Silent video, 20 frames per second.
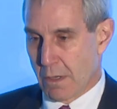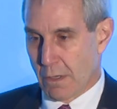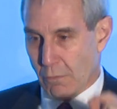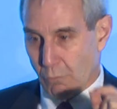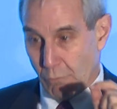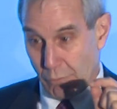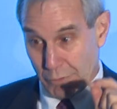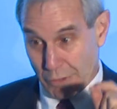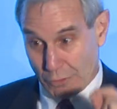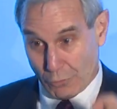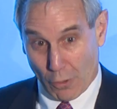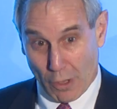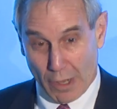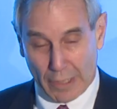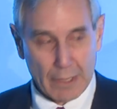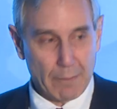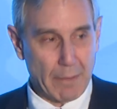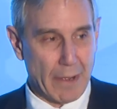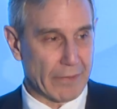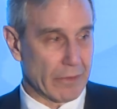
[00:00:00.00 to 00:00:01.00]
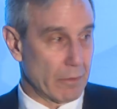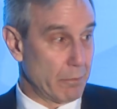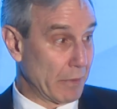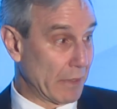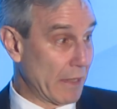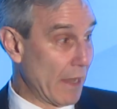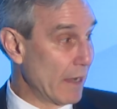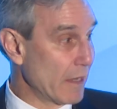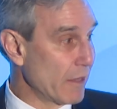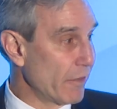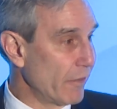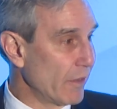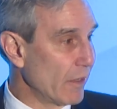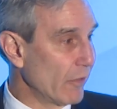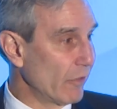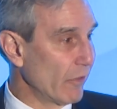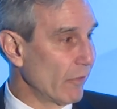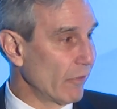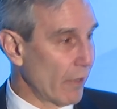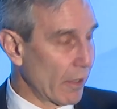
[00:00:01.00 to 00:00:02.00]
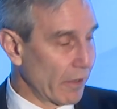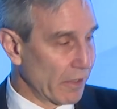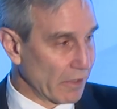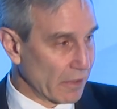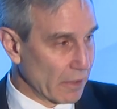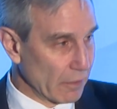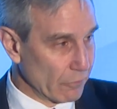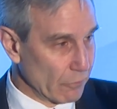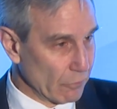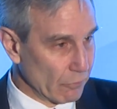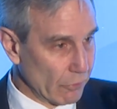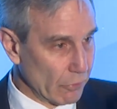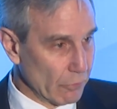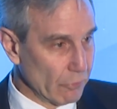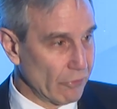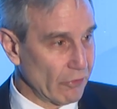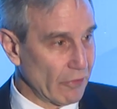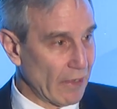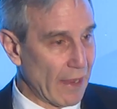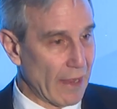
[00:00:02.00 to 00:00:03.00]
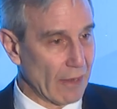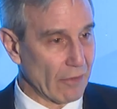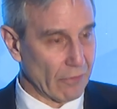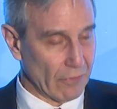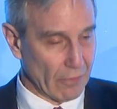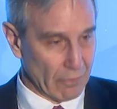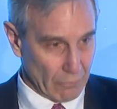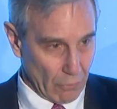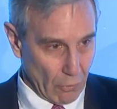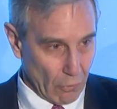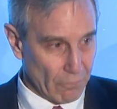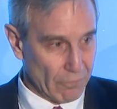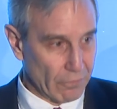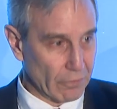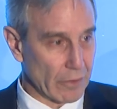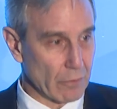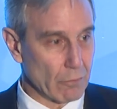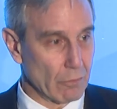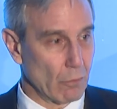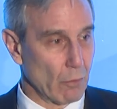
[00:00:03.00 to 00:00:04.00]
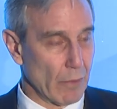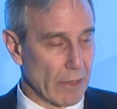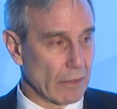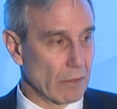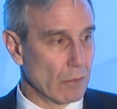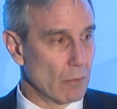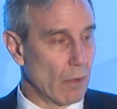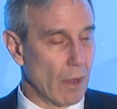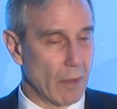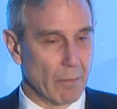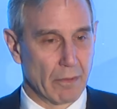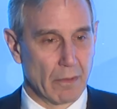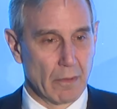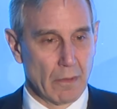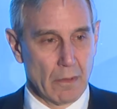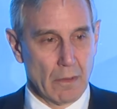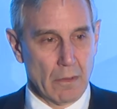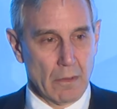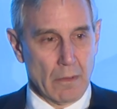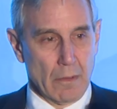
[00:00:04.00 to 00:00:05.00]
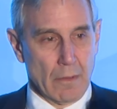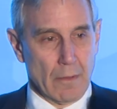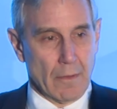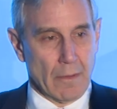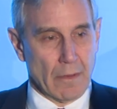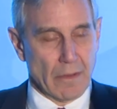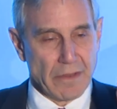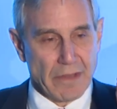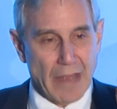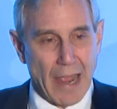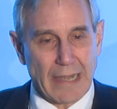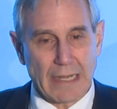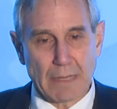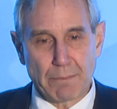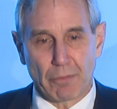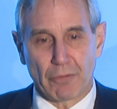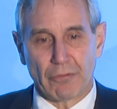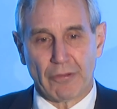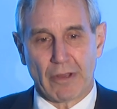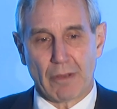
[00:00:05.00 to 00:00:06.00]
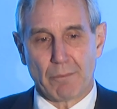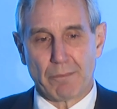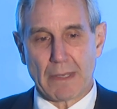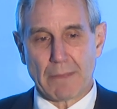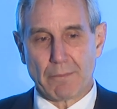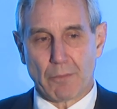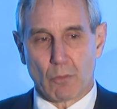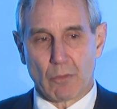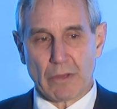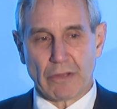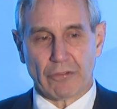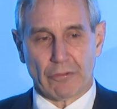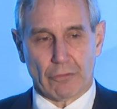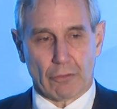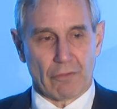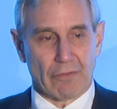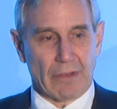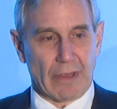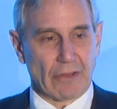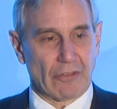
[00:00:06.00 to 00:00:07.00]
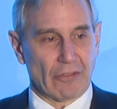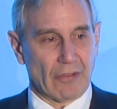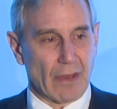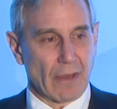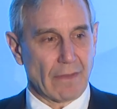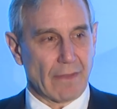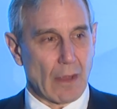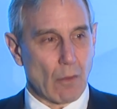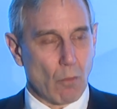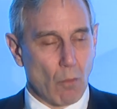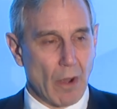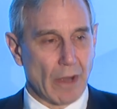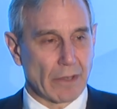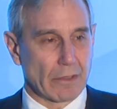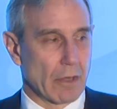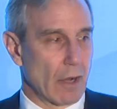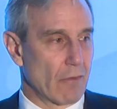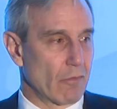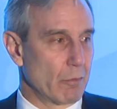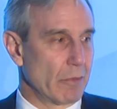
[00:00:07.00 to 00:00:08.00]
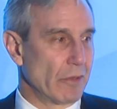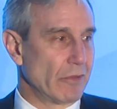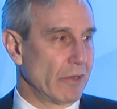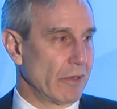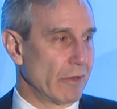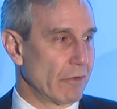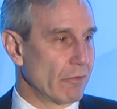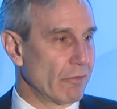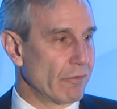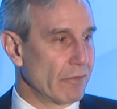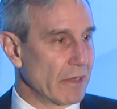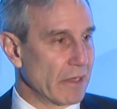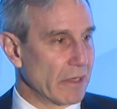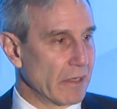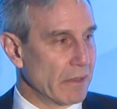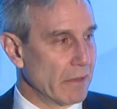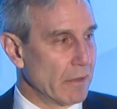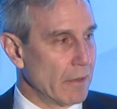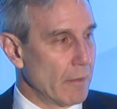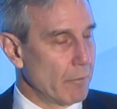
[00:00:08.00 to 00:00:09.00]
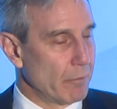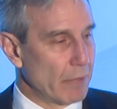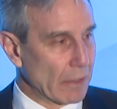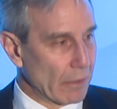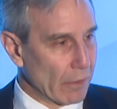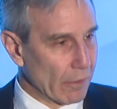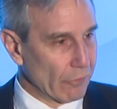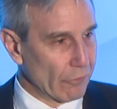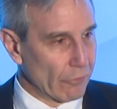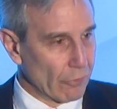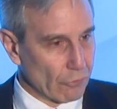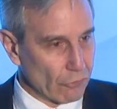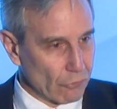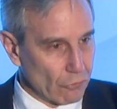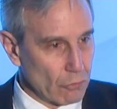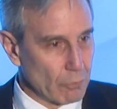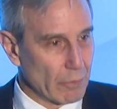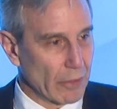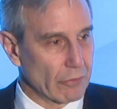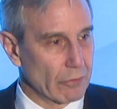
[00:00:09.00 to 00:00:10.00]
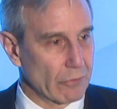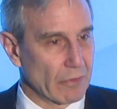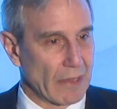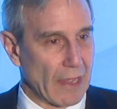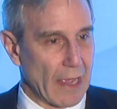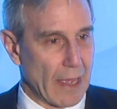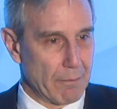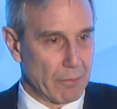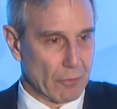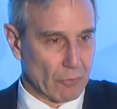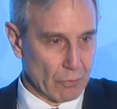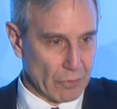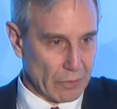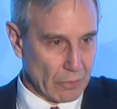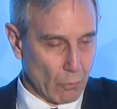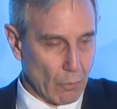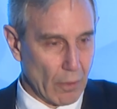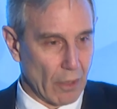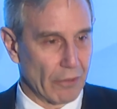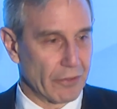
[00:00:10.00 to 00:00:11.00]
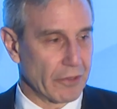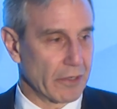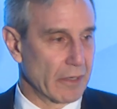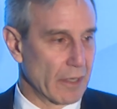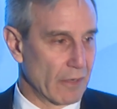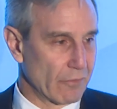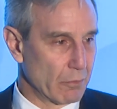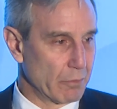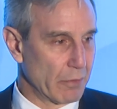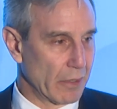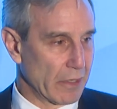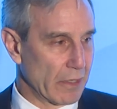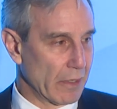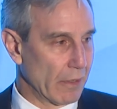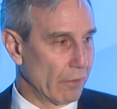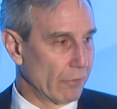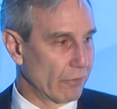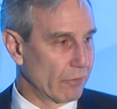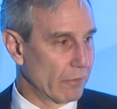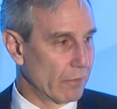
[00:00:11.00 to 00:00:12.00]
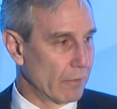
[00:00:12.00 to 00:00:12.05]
When we talk about the Piketty thesis, I'm going to give you two stats that hopefully will wake you up. ninety percent of people we survey say they want government to intervene because there's too much of a gap between the wealthy and everybody else.